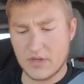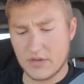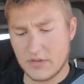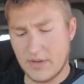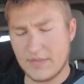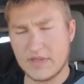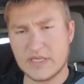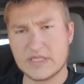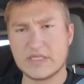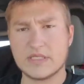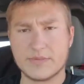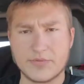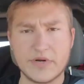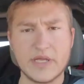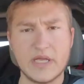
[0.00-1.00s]
I mean this is
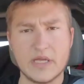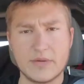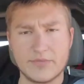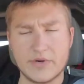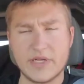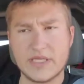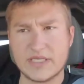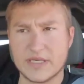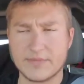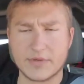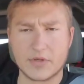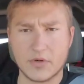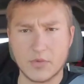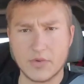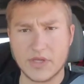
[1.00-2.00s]
a pretty pretty
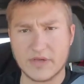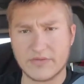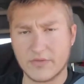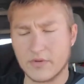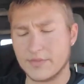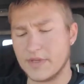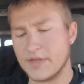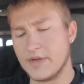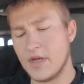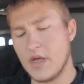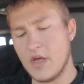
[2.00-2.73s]
typical week for me.